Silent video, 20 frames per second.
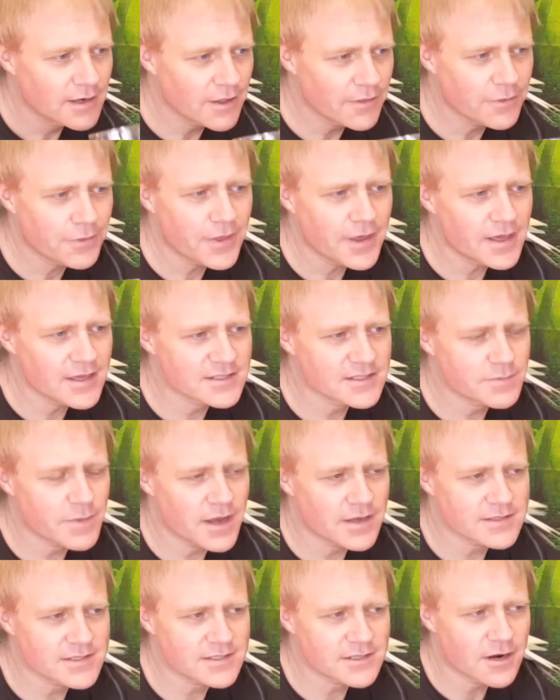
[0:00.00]
Now, the thing is
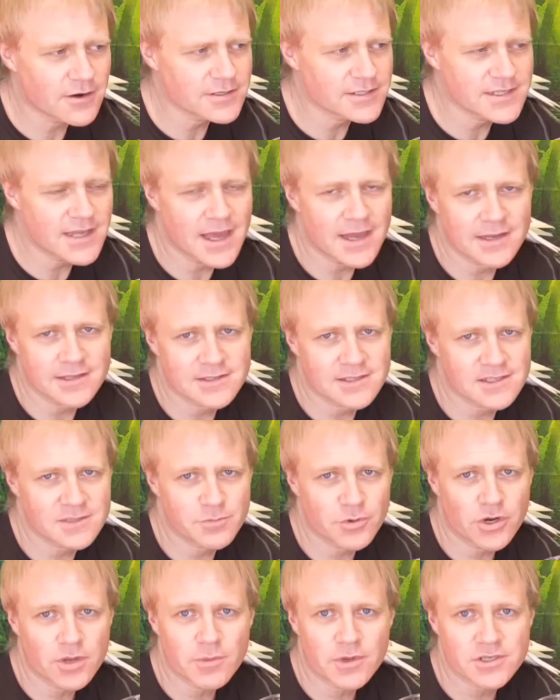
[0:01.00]
about Star San is
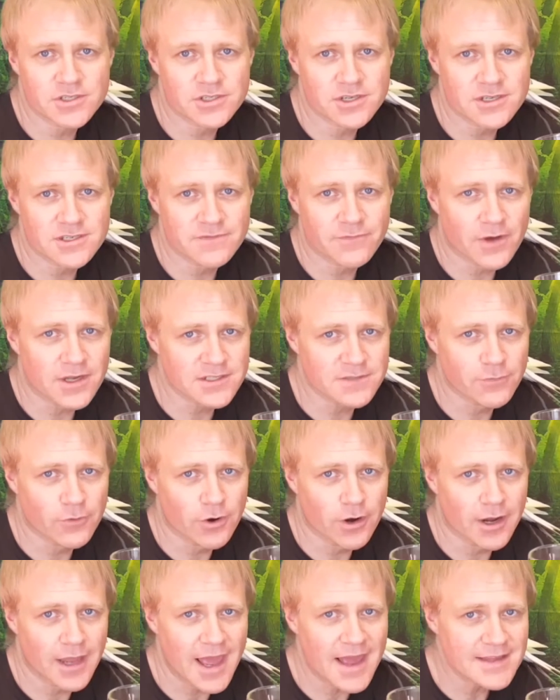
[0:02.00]
it's pretty much just
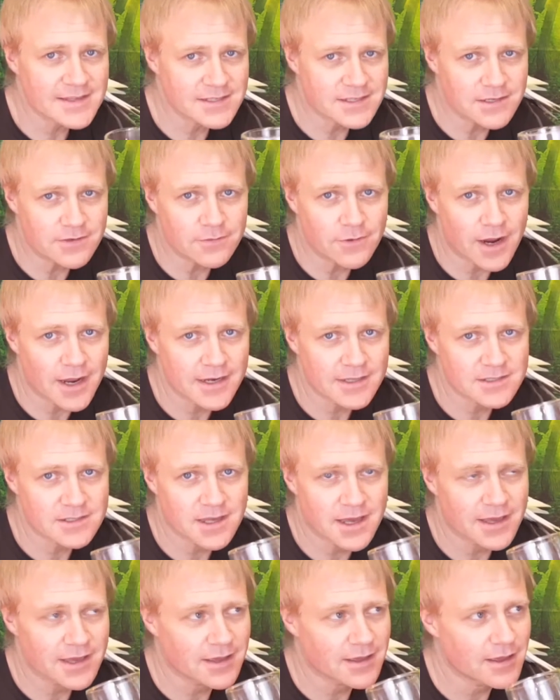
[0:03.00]
phosphoric acid, right?
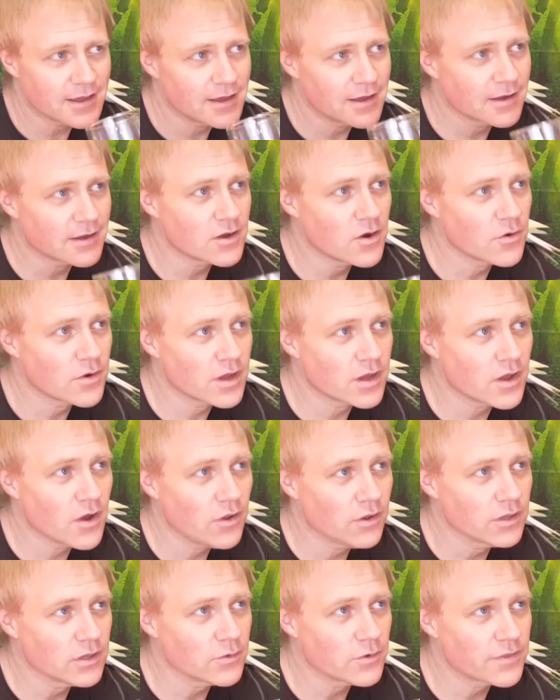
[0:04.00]
It's like
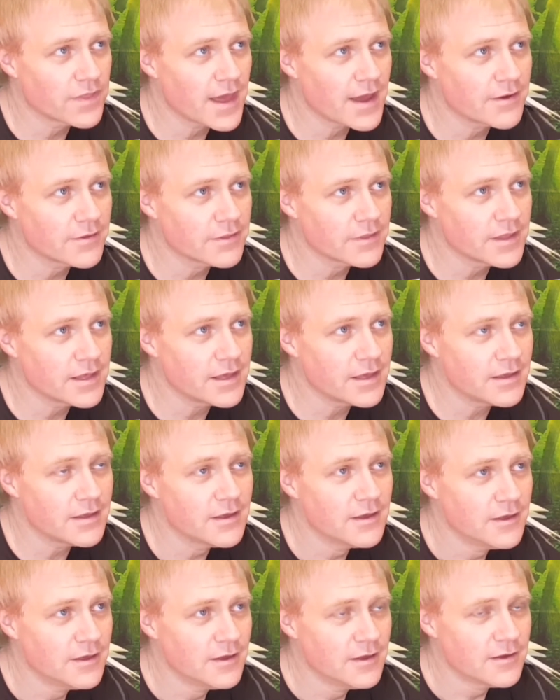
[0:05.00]
Coca-Cola without
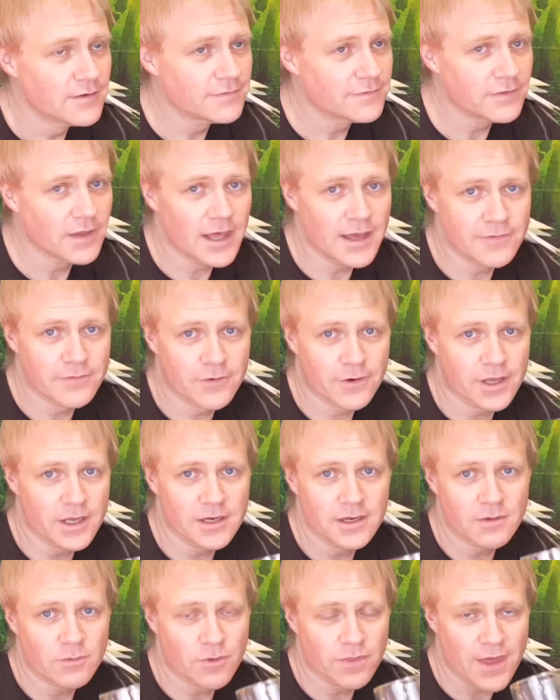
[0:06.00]
the
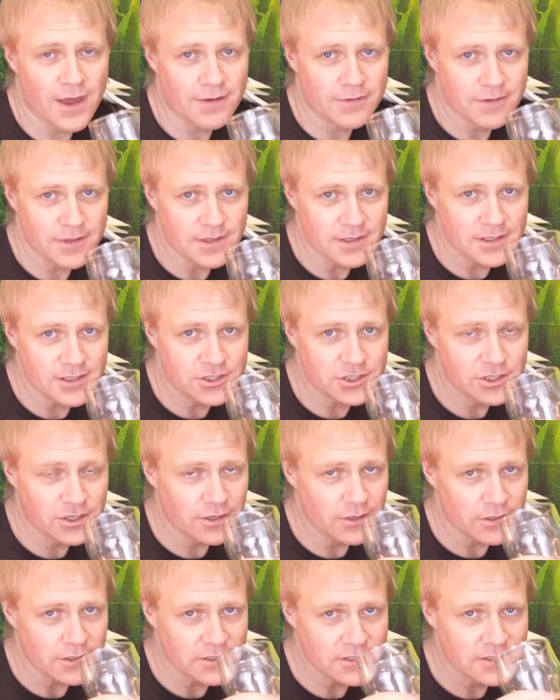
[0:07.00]
flavoring and without the
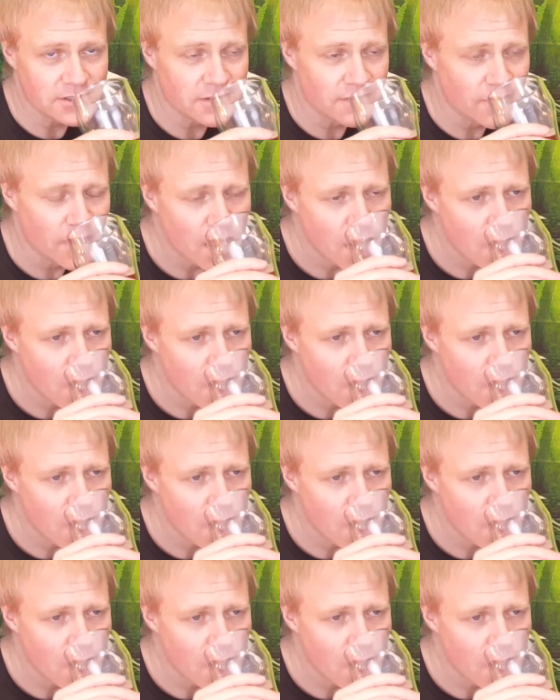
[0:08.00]
sugars.